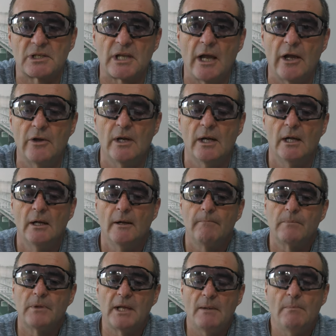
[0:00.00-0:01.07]
So
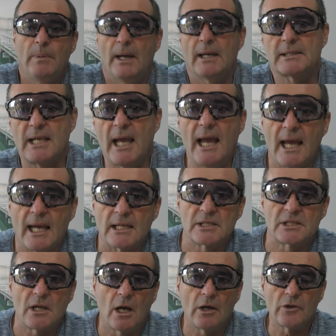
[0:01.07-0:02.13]
the Impact
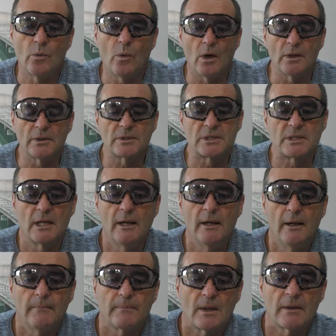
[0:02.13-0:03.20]
X are the ones
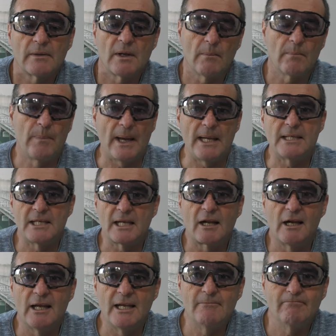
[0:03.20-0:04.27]
that
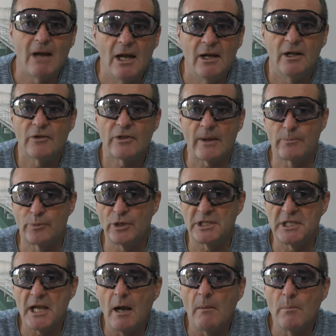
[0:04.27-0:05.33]
basically, they're
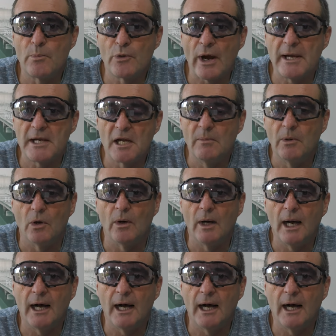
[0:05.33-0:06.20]
pretty unbreakable.